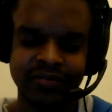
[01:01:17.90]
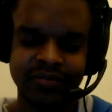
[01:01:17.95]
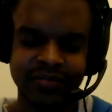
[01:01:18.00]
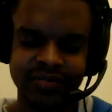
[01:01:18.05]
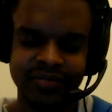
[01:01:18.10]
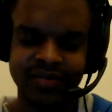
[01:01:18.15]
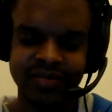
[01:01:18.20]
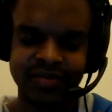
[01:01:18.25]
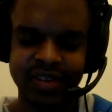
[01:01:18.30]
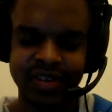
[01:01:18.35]

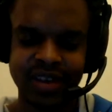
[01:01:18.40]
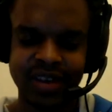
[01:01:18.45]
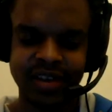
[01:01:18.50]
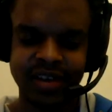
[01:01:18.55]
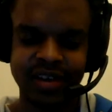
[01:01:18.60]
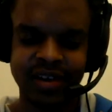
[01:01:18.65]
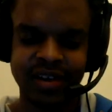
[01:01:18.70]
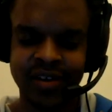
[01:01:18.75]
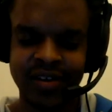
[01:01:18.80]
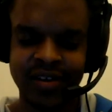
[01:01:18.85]

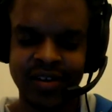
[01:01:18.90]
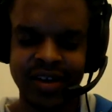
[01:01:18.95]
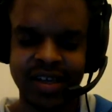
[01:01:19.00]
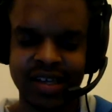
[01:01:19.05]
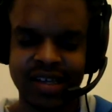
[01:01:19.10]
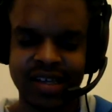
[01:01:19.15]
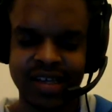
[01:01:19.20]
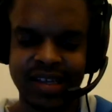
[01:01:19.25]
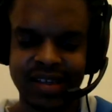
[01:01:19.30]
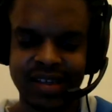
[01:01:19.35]

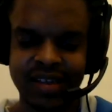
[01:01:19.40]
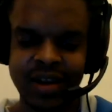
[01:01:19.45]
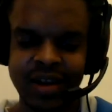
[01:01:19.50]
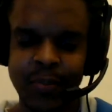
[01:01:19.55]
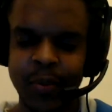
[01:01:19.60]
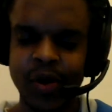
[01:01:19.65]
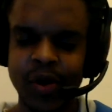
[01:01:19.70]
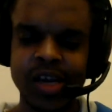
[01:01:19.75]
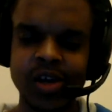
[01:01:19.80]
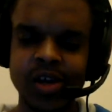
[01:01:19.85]
they're pretty
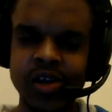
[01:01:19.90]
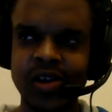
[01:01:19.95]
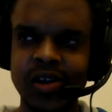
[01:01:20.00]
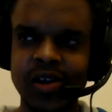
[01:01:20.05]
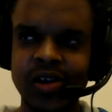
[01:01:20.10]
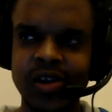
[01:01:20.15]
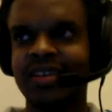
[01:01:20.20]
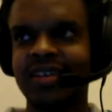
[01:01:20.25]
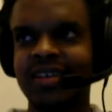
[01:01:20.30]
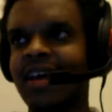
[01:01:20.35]
good
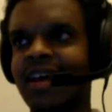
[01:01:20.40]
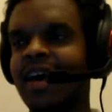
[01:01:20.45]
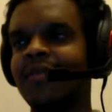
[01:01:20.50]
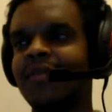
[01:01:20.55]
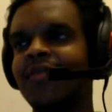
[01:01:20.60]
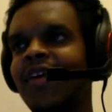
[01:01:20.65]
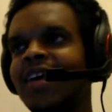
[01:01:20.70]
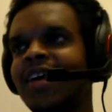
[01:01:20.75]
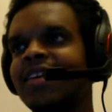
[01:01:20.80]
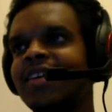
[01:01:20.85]
at finding
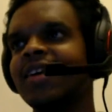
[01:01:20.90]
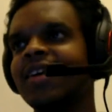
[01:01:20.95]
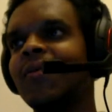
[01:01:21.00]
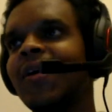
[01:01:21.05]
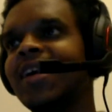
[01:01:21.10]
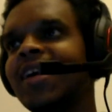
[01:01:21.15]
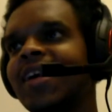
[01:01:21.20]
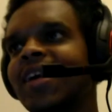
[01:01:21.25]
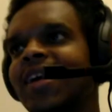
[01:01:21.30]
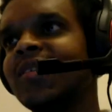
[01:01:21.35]
ways
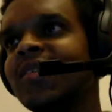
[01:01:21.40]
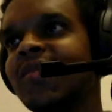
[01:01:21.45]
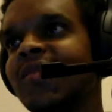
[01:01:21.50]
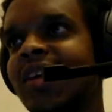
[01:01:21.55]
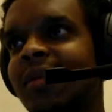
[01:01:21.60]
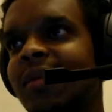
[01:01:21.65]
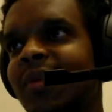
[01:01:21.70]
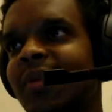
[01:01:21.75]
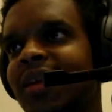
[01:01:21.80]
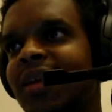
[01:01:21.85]
of keeping
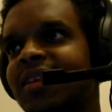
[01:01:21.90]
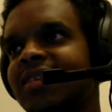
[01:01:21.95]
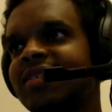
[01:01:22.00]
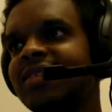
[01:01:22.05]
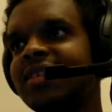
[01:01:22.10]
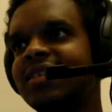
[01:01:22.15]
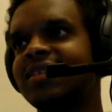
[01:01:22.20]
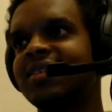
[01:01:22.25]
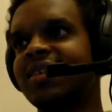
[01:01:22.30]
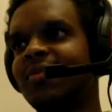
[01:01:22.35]
this
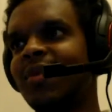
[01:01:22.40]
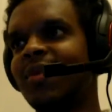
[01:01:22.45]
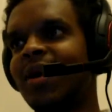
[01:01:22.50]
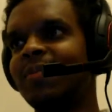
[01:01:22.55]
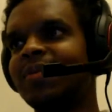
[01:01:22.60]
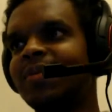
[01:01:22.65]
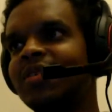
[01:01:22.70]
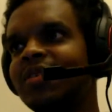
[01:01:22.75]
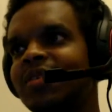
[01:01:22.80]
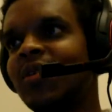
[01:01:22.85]
system up.
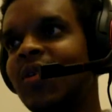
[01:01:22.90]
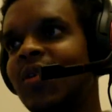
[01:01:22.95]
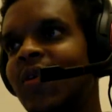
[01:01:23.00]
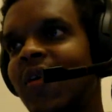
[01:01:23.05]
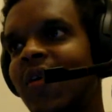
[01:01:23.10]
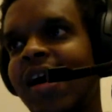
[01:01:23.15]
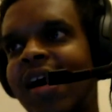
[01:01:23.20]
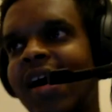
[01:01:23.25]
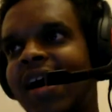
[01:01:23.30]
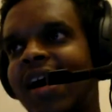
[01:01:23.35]
So
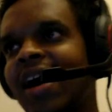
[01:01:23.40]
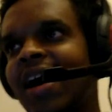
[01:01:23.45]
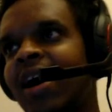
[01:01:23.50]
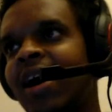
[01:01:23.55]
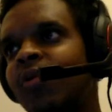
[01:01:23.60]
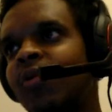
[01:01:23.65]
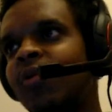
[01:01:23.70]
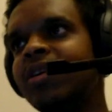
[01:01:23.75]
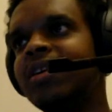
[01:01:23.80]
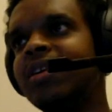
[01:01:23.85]
I
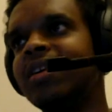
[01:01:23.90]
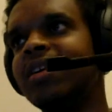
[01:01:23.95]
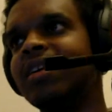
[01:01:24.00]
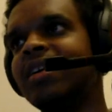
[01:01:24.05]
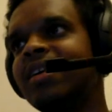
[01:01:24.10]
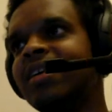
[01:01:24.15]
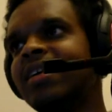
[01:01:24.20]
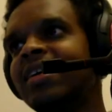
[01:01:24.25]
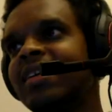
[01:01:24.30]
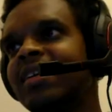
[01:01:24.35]
wouldn't
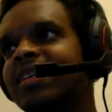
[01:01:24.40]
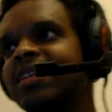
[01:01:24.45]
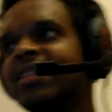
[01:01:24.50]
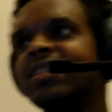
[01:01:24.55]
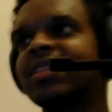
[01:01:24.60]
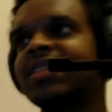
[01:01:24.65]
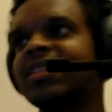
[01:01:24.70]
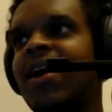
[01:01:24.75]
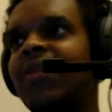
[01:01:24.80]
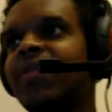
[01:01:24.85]

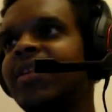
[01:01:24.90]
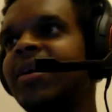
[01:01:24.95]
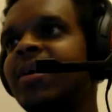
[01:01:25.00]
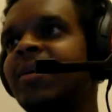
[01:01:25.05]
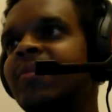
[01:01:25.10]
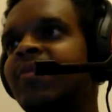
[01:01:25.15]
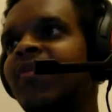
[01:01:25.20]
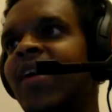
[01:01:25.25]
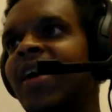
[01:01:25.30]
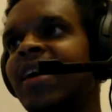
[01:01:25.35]
discount them
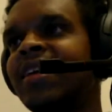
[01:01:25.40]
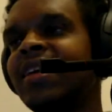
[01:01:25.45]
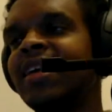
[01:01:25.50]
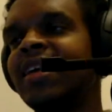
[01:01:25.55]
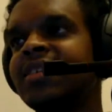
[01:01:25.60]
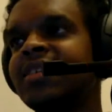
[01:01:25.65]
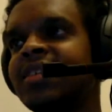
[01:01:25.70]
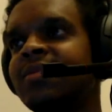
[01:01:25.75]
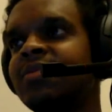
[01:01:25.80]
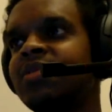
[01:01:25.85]
finding some
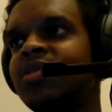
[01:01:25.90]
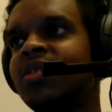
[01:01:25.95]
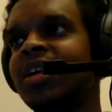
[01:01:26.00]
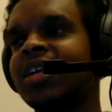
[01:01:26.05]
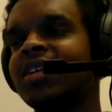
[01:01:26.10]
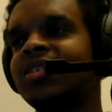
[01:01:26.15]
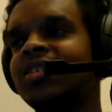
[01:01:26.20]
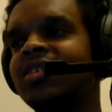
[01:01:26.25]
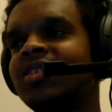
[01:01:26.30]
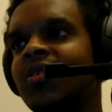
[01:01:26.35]
tricks.
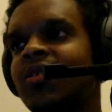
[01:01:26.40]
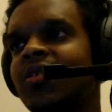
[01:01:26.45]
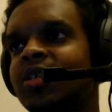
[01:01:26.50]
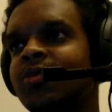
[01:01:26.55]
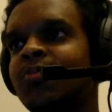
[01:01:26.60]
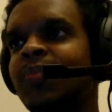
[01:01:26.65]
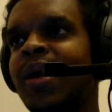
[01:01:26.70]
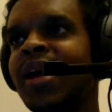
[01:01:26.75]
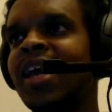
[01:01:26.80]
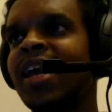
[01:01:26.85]
There's
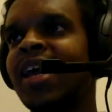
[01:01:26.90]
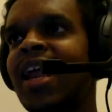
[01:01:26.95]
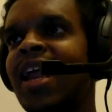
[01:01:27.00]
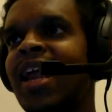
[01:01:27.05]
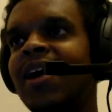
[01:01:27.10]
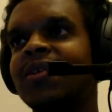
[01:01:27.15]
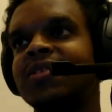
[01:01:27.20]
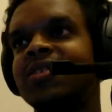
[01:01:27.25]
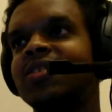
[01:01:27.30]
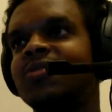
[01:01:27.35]
bailouts,
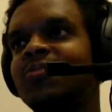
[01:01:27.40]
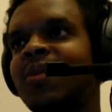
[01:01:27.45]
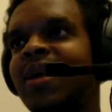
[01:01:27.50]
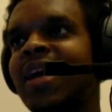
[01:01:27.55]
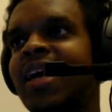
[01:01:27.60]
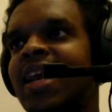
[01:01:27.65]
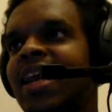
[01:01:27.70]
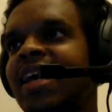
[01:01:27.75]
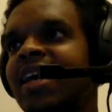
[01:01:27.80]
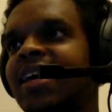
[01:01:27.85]
there's
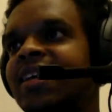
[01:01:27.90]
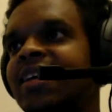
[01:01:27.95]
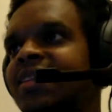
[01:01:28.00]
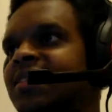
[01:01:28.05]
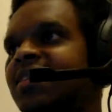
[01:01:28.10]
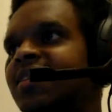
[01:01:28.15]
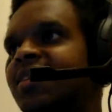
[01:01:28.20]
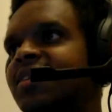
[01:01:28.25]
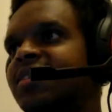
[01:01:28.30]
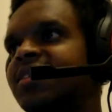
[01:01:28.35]
bail-ins, there's
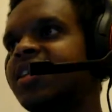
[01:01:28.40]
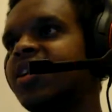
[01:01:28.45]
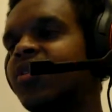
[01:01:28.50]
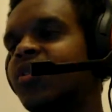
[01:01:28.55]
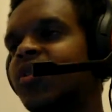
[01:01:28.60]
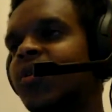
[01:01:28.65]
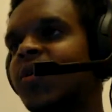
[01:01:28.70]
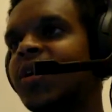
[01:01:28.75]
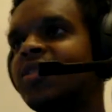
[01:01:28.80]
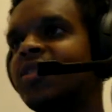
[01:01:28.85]
zero
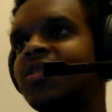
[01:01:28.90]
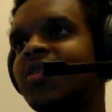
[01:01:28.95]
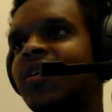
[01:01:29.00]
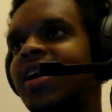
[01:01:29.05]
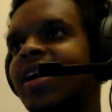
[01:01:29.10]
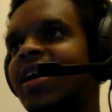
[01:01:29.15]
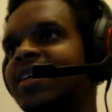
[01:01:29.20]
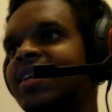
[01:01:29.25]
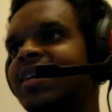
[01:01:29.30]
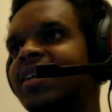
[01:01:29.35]

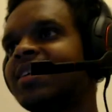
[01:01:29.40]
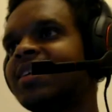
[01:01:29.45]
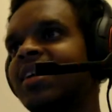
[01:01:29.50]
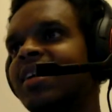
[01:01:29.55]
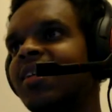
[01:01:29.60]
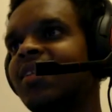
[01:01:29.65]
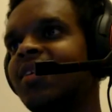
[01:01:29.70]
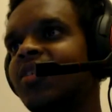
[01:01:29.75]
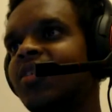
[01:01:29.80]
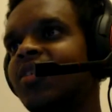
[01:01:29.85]
interest, there's
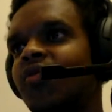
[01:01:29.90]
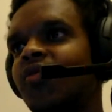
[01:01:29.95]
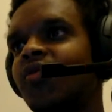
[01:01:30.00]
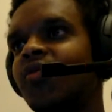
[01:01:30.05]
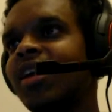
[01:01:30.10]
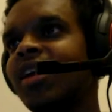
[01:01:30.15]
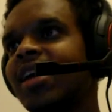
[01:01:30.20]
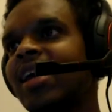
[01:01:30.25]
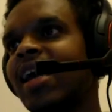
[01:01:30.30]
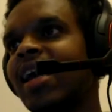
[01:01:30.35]
free
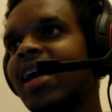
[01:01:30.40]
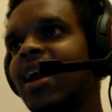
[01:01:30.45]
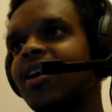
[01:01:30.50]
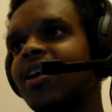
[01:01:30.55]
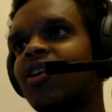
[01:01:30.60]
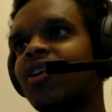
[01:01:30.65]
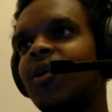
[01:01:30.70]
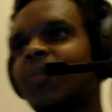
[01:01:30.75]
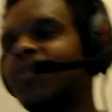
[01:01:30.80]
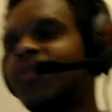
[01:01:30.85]

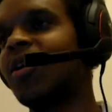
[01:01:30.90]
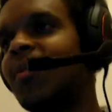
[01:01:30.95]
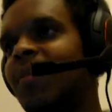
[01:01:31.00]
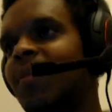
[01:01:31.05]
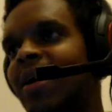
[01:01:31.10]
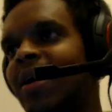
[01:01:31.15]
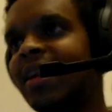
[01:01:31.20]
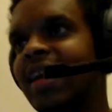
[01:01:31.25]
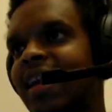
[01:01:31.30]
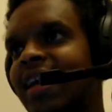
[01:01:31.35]
helicopter
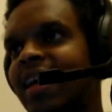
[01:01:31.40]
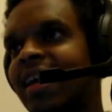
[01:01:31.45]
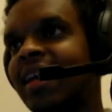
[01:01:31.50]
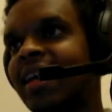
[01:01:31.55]
money,